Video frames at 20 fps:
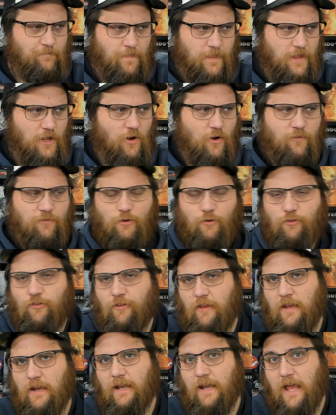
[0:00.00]
you know, if you're
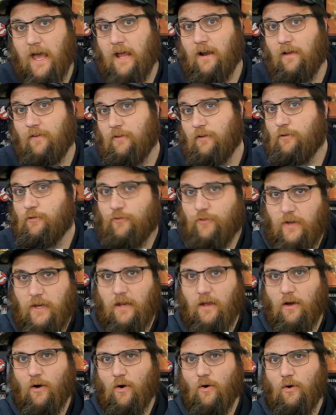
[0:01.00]
seeing an ad on this
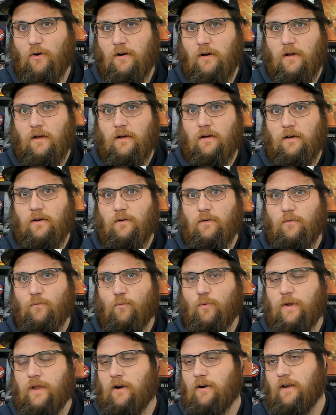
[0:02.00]
video,
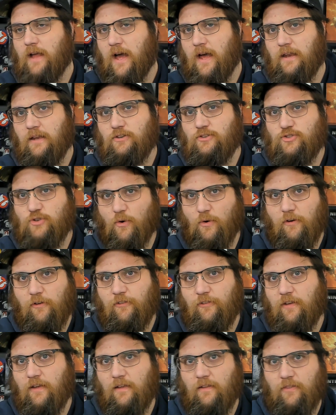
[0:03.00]
we are not
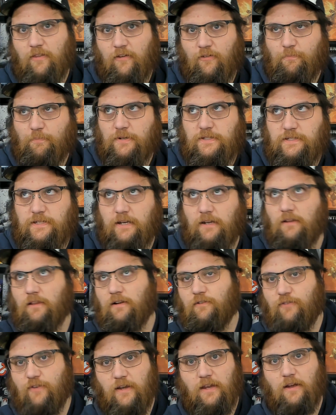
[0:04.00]
endorsing this
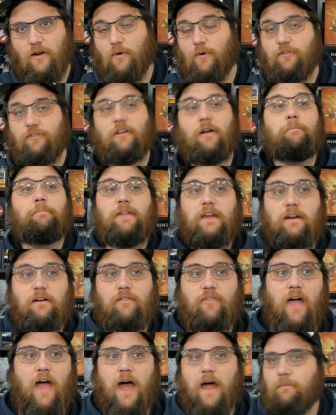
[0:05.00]
particular video, or something
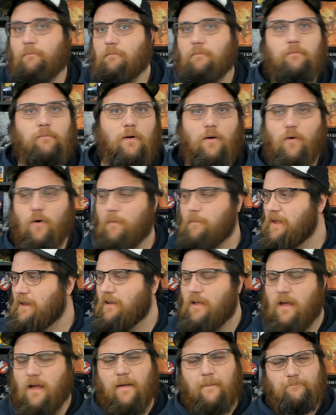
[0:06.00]
of that. I
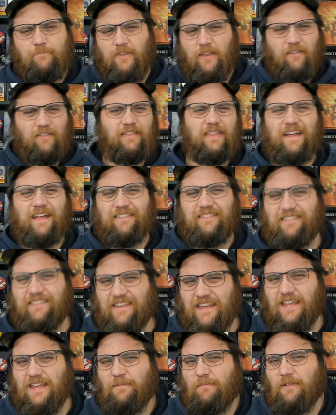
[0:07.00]
mean, doesn't that
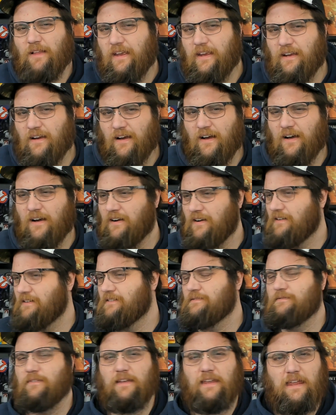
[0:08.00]
seem like
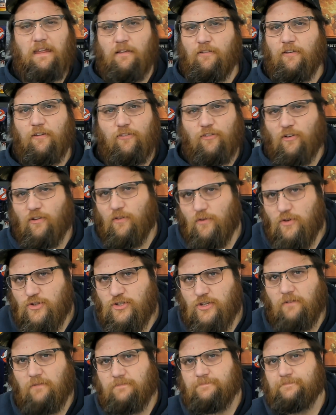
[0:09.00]
a easy
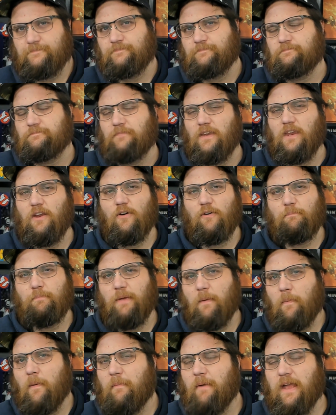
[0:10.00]
solution? You know,
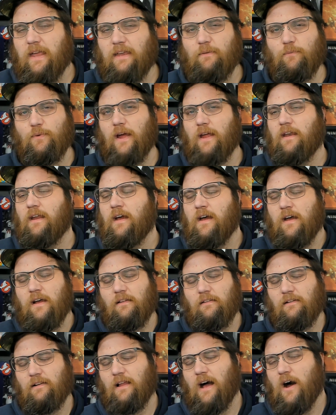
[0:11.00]
people might write
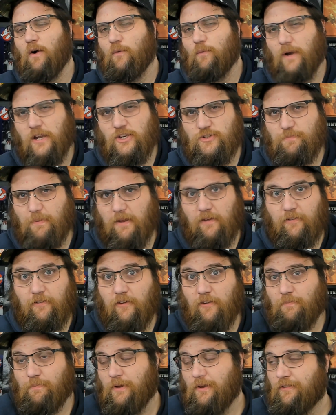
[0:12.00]
little outrage
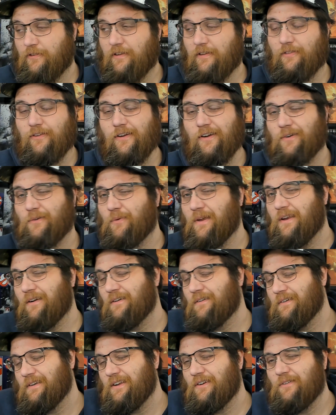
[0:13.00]
pieces, but you can say, look, we
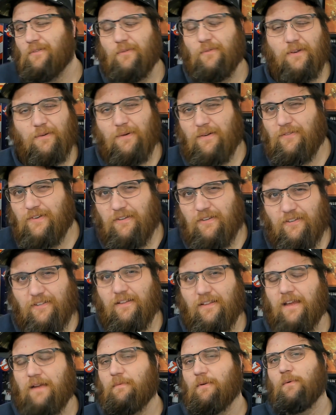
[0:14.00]
don't, you know, we, we have a
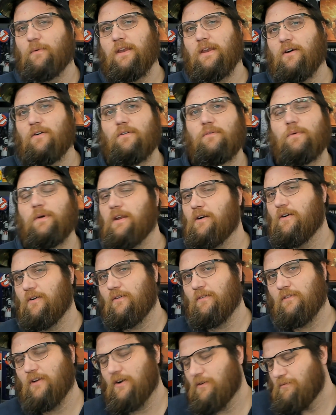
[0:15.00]
disclaimer. We don't, we
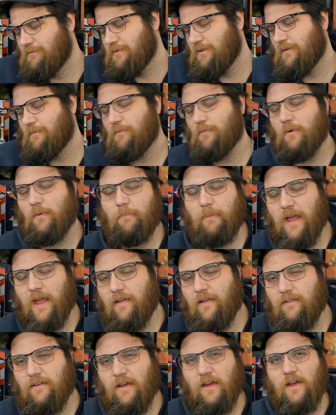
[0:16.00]
don't. Look, we'll, we'll
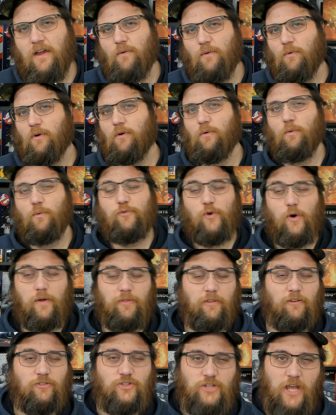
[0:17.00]
ban, we'll avoid
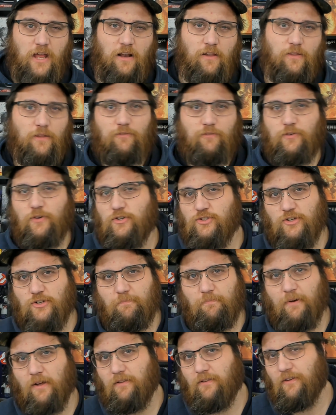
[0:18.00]
this channel in the future,
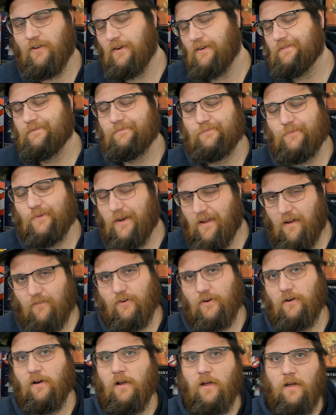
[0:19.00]
but look,
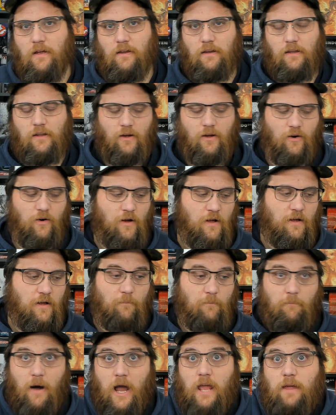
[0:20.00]
whatever. You know,
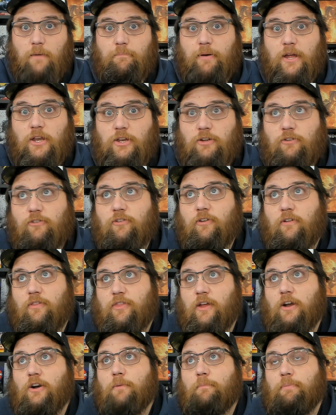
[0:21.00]
my opinions,
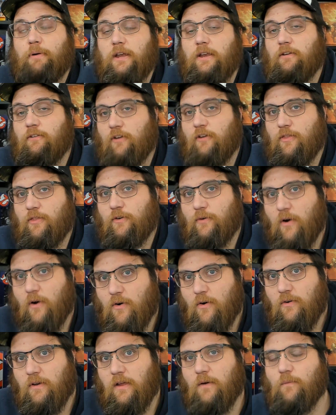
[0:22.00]
their opinions are their
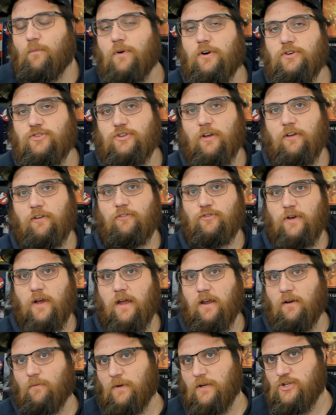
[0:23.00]
own, and we're just
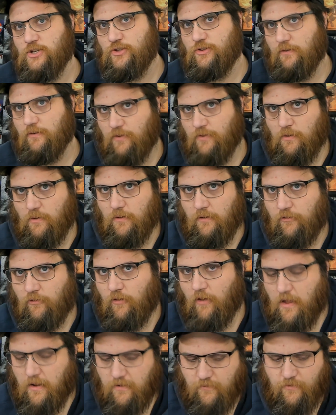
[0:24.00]
trying to reach their viewers,
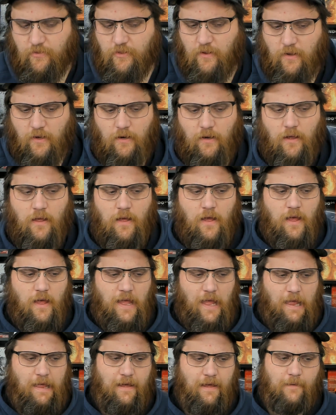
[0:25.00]
kind of thing.
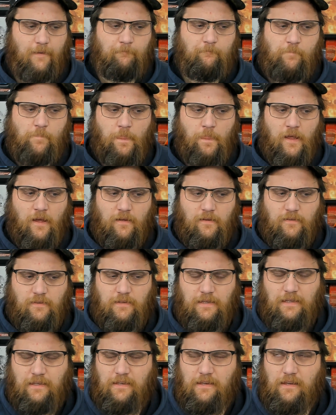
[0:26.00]
And,
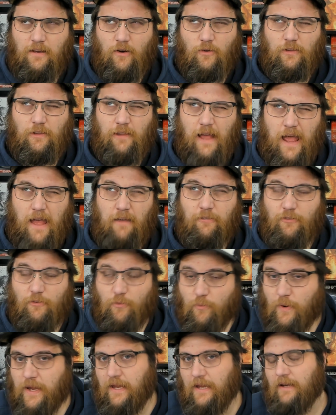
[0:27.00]
you know, last
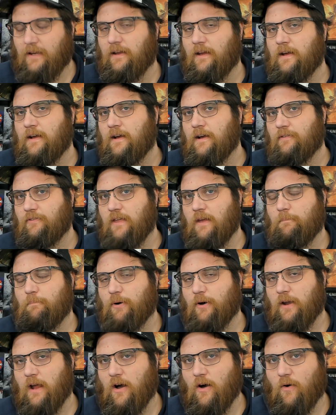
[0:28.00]
week they
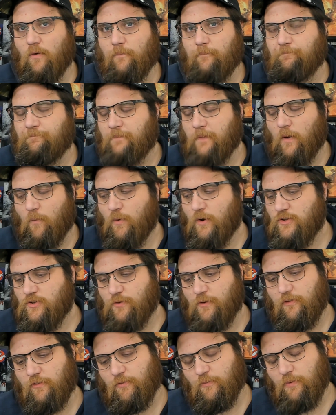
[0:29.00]
put out, which
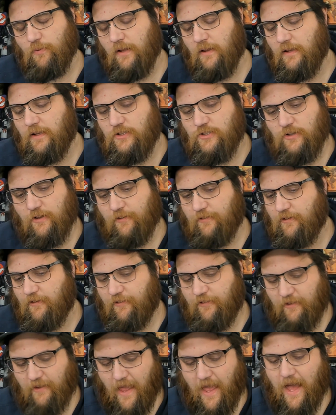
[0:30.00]
was really just a
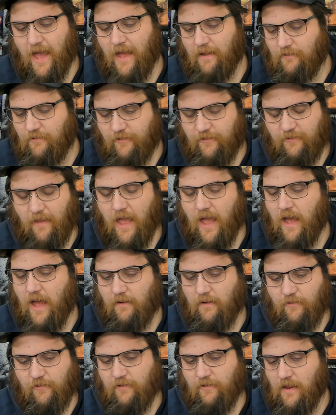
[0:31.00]
sad,
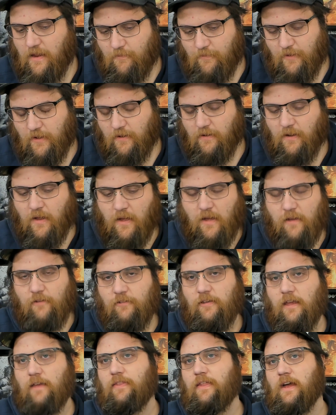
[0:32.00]
sad statement,
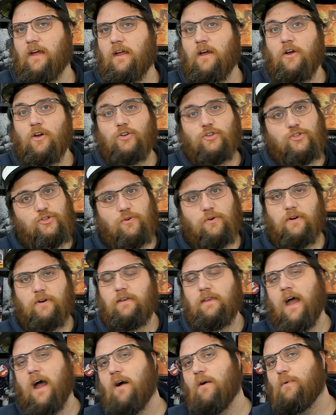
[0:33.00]
saying that, sure,
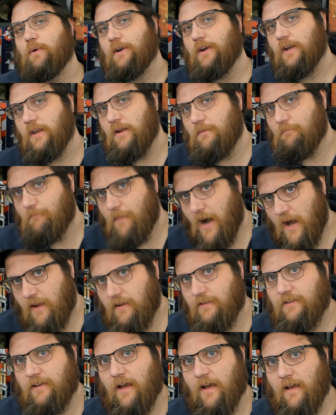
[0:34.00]
now we're going to
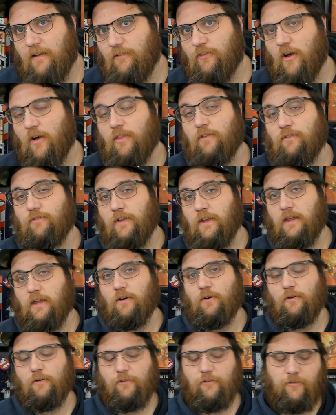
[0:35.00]
monetize all the
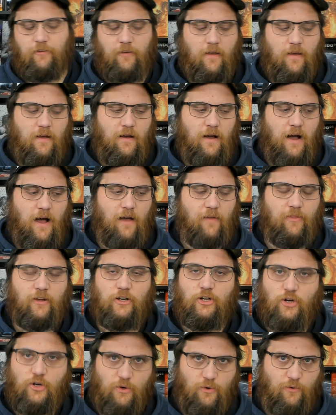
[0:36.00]
videos on the
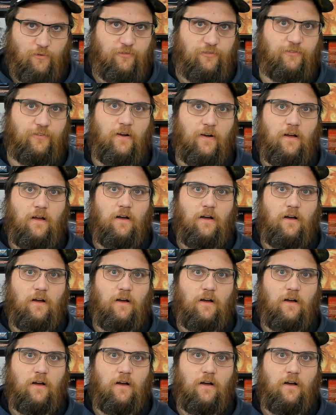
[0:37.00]
C O O F,